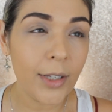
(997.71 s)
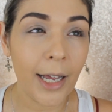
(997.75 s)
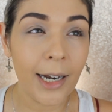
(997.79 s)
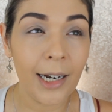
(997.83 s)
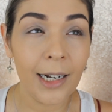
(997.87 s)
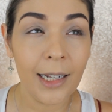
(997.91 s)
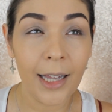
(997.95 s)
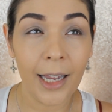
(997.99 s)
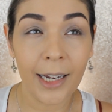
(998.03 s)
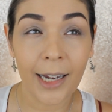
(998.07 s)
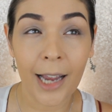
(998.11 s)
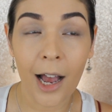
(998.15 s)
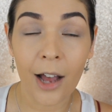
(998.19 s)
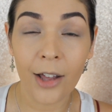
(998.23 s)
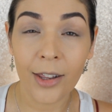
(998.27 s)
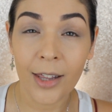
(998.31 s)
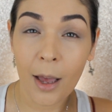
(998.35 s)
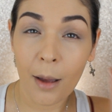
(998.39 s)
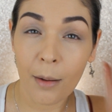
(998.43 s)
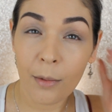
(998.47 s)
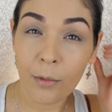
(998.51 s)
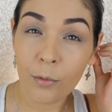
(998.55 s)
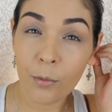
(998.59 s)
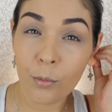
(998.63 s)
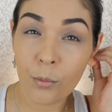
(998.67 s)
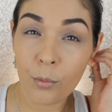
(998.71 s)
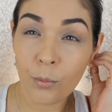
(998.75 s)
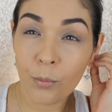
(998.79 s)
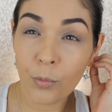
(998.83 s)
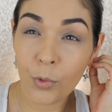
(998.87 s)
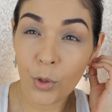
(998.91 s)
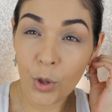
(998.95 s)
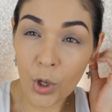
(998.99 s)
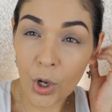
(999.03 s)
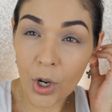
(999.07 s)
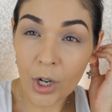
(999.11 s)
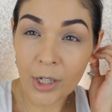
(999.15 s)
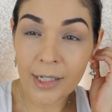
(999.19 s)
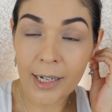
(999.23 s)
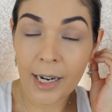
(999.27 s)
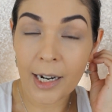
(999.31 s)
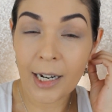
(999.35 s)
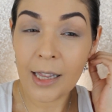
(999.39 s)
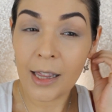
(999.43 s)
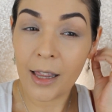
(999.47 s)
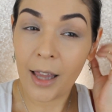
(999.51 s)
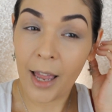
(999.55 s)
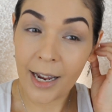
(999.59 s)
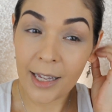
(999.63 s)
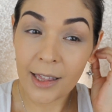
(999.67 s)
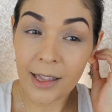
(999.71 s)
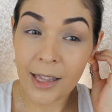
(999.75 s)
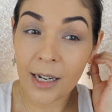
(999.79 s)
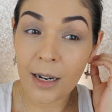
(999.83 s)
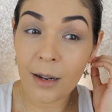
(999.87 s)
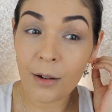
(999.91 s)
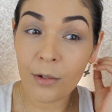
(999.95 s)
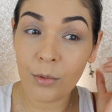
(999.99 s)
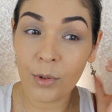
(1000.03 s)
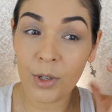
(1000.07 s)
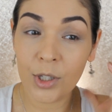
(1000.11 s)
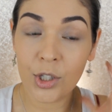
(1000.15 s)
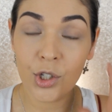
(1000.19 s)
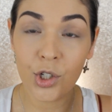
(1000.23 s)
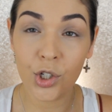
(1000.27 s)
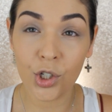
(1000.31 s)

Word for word: I didn't like how that looked. I didn't like that it was